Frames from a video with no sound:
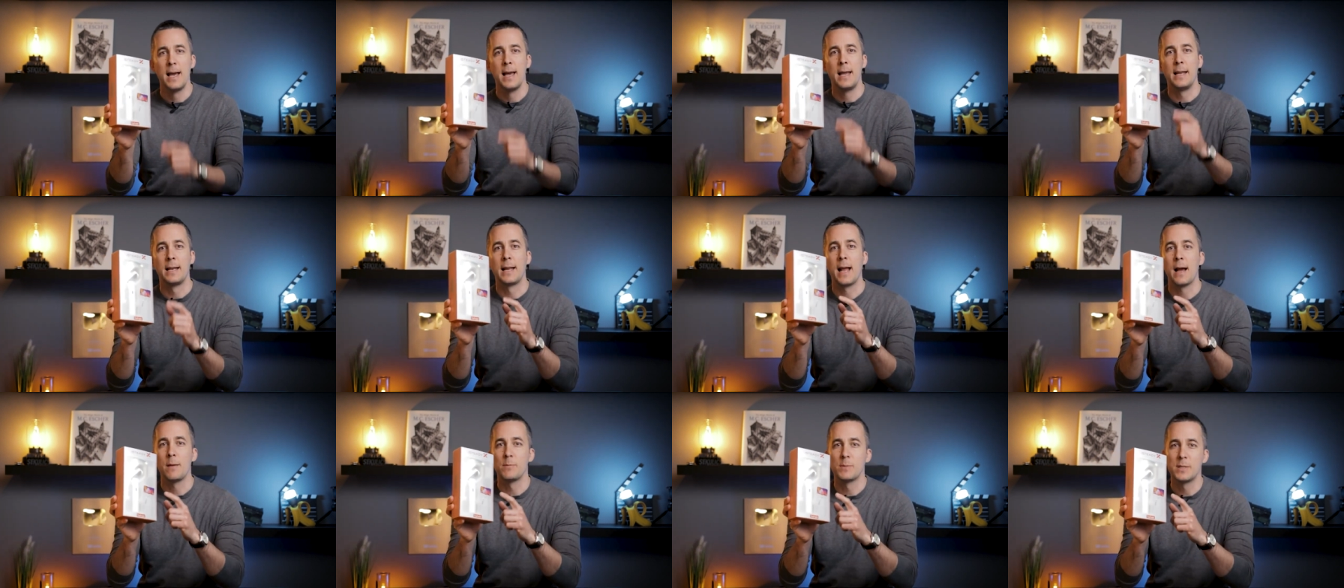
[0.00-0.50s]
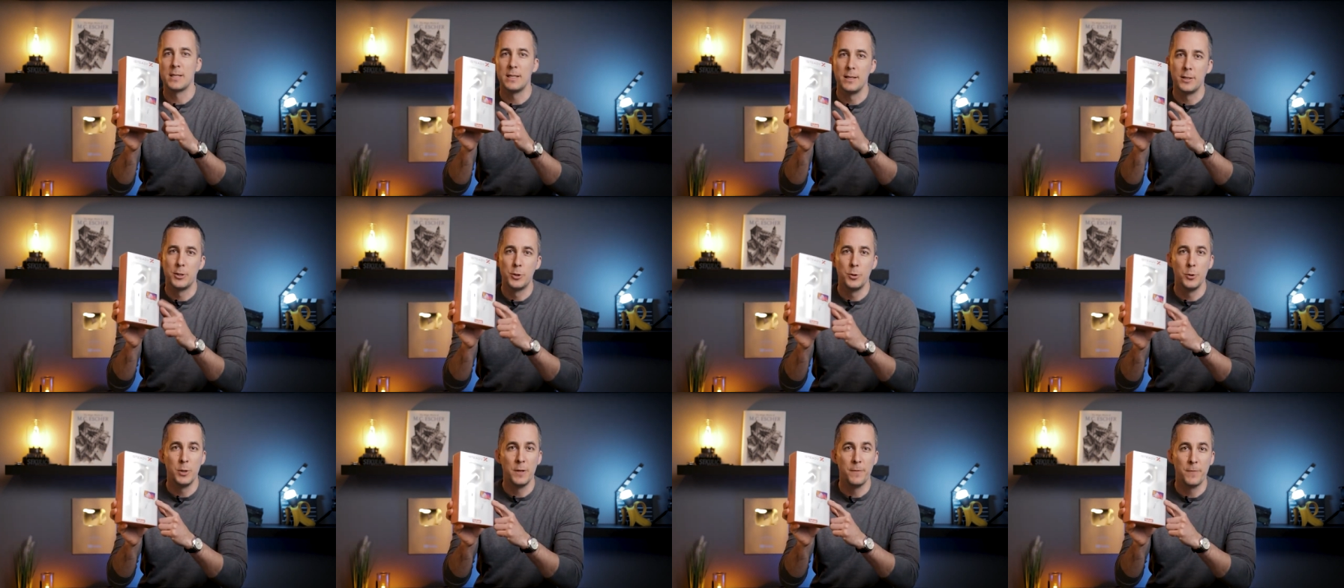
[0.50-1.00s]
It comes
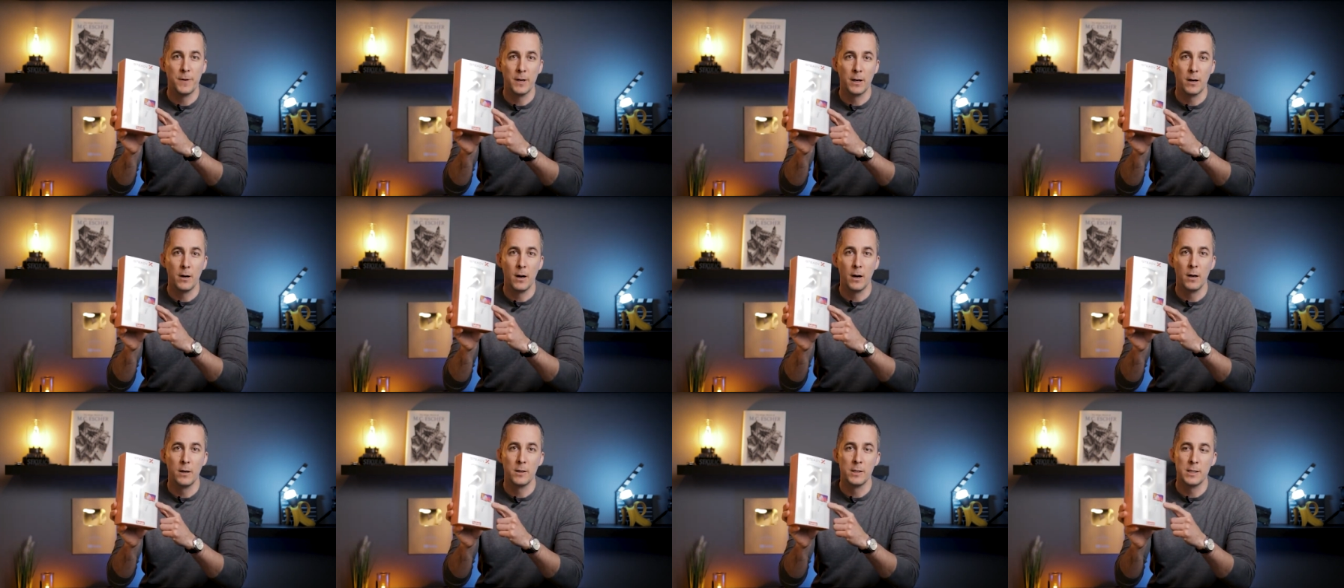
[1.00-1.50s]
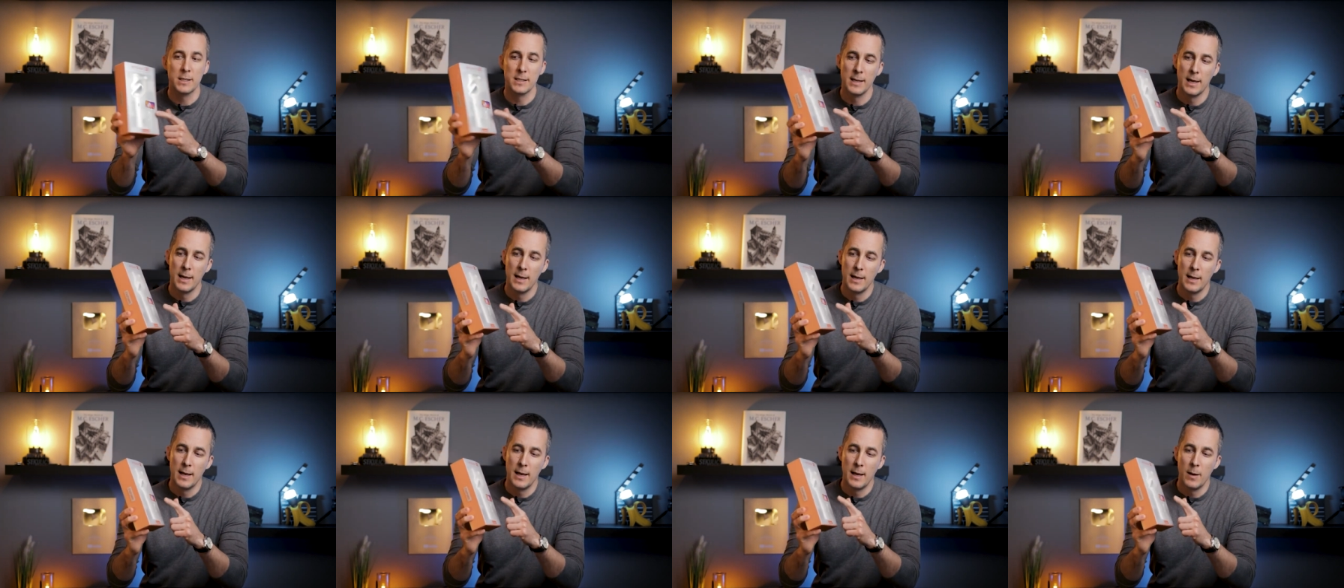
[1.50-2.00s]
in two different colors,
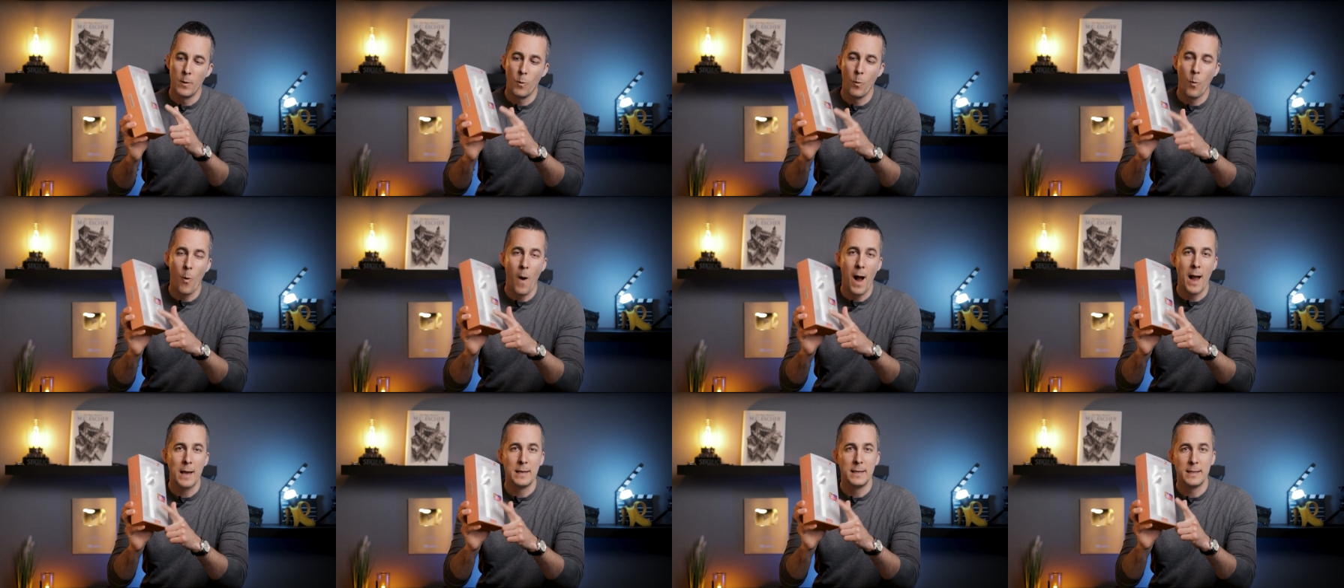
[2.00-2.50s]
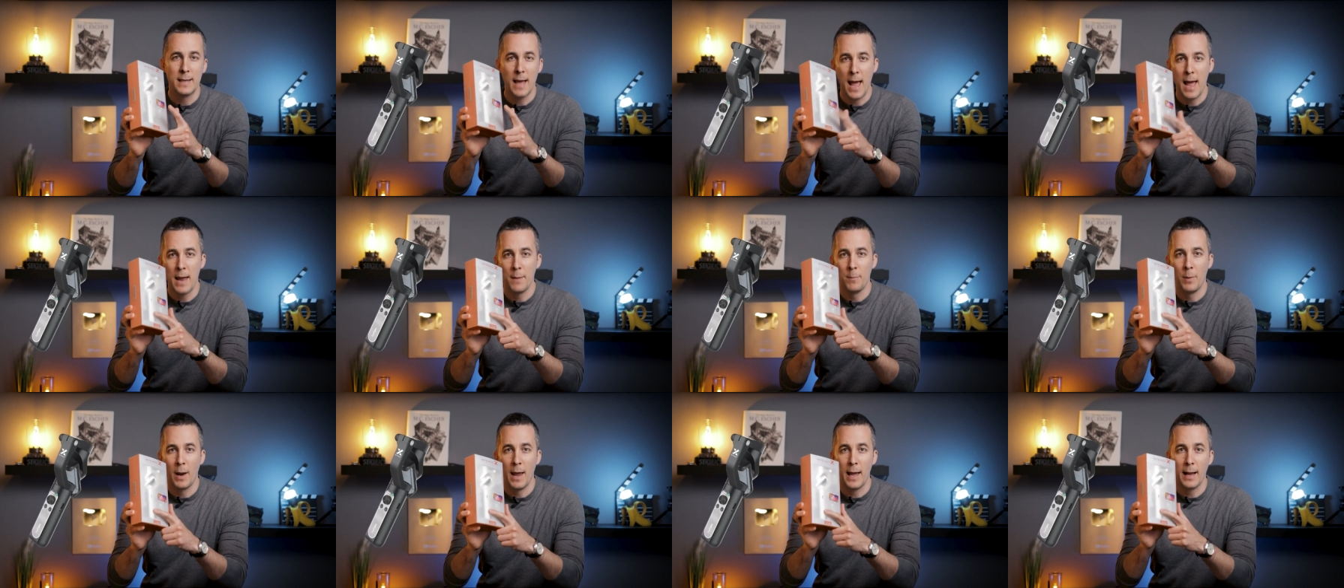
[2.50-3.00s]
white
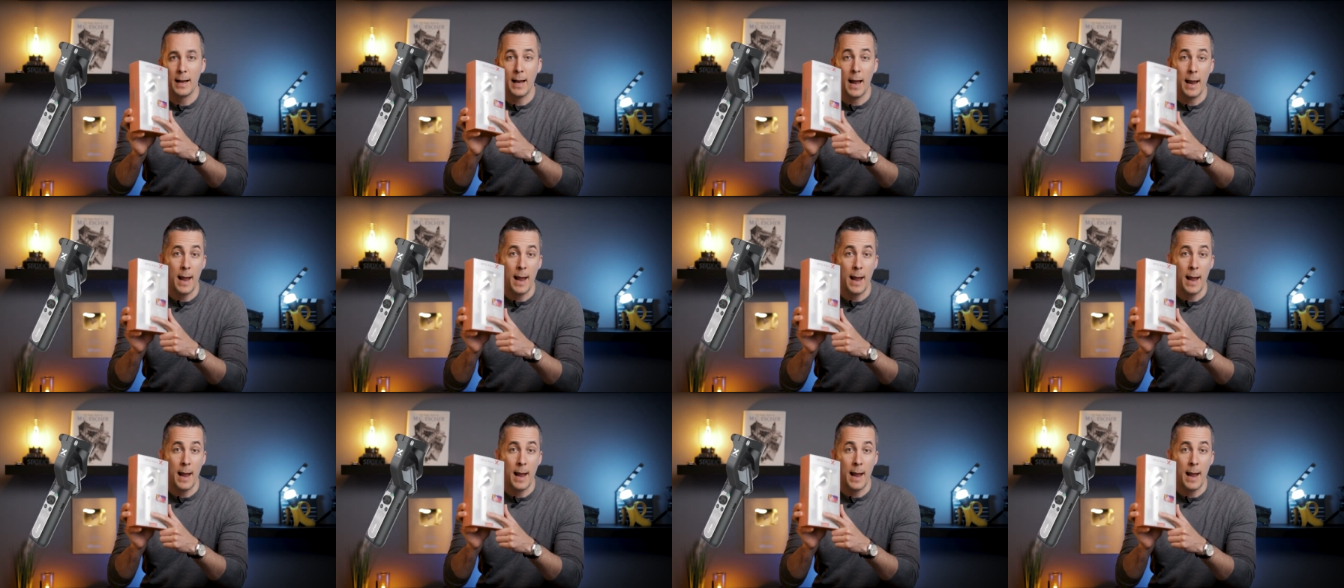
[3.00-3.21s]
and black.